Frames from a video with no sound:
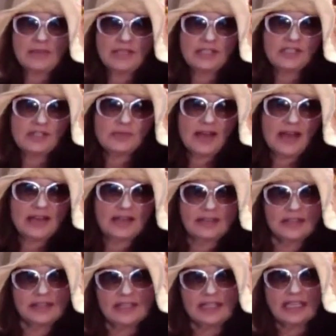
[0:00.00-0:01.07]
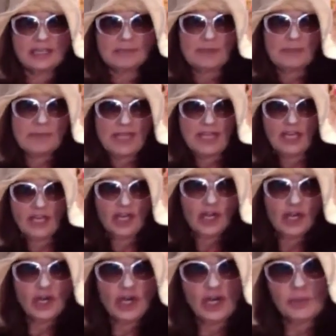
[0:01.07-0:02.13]
going to do mine a little bit
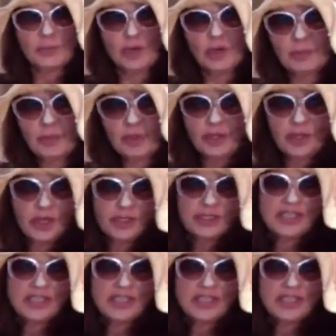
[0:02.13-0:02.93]
pinker, purpler